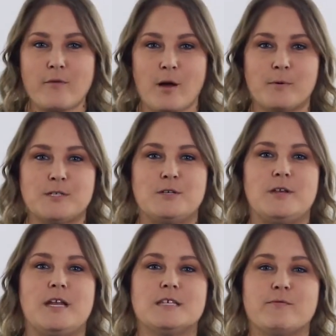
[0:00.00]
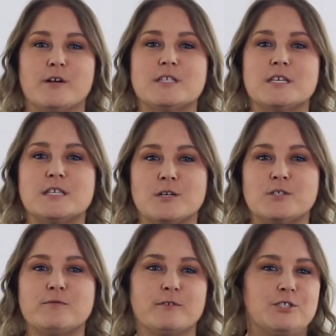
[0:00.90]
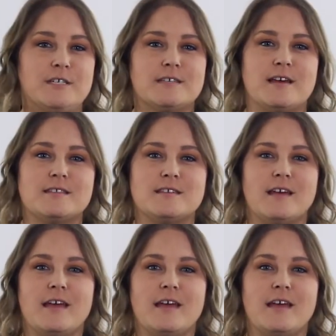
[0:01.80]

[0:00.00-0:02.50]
opportunities for us to search for Jesus.